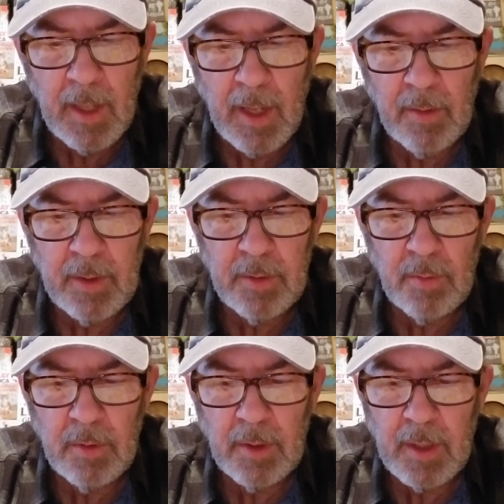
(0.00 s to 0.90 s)
How can you
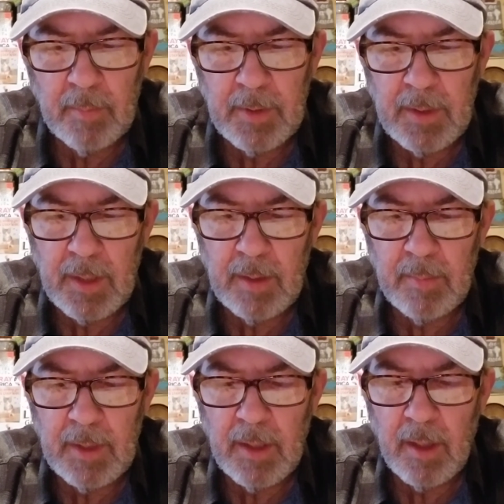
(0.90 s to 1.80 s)
look up today
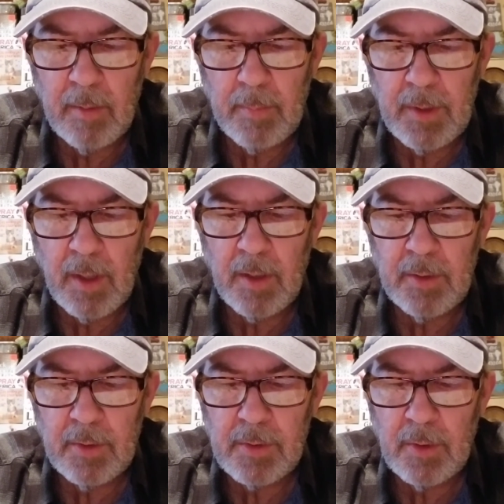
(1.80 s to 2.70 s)
beyond
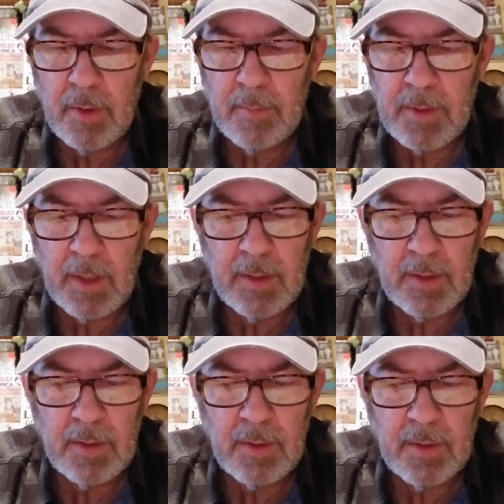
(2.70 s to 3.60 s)
your
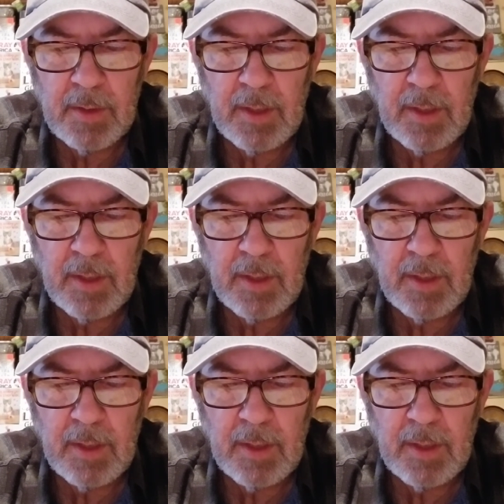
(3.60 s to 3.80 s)
circumstances to see